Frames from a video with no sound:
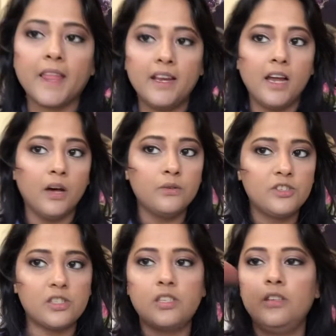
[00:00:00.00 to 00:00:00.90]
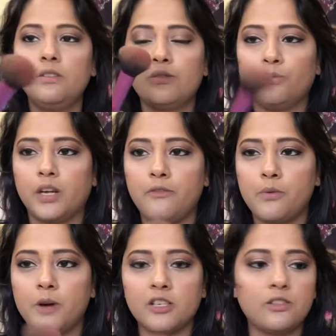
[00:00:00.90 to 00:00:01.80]
And now just use whatever
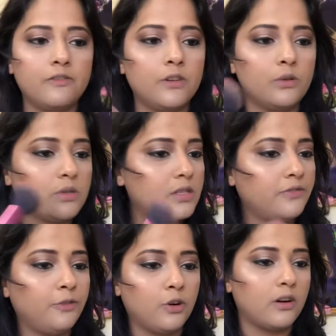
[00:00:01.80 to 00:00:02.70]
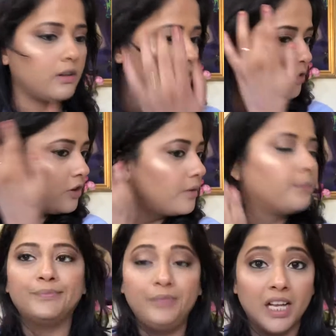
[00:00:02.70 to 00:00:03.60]
brush you've used for your
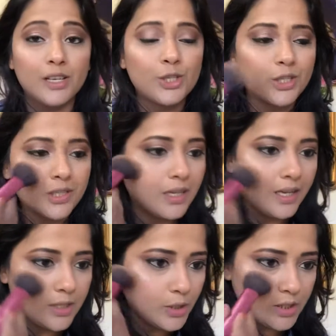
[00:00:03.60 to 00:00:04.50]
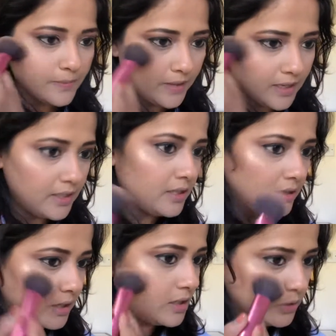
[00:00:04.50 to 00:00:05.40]
blush and just blend
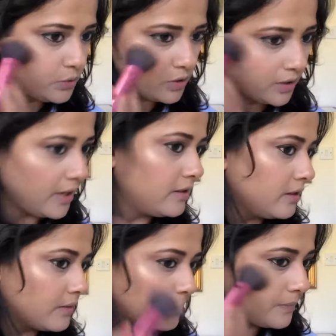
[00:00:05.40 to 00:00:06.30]
the two together.